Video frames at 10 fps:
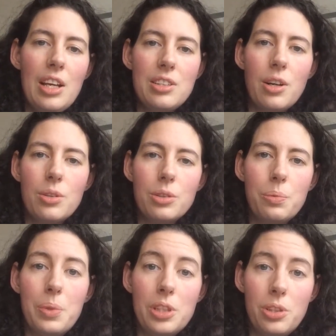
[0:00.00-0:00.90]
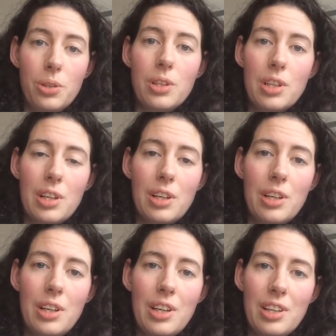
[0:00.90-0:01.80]
is going to be shorter
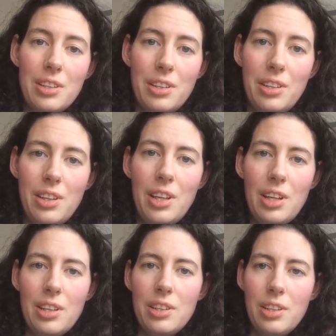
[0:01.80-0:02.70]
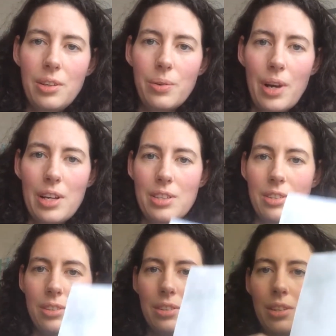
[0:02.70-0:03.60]
near the
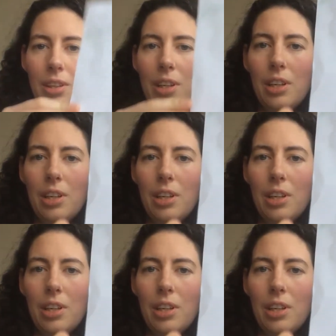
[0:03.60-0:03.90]
horizon.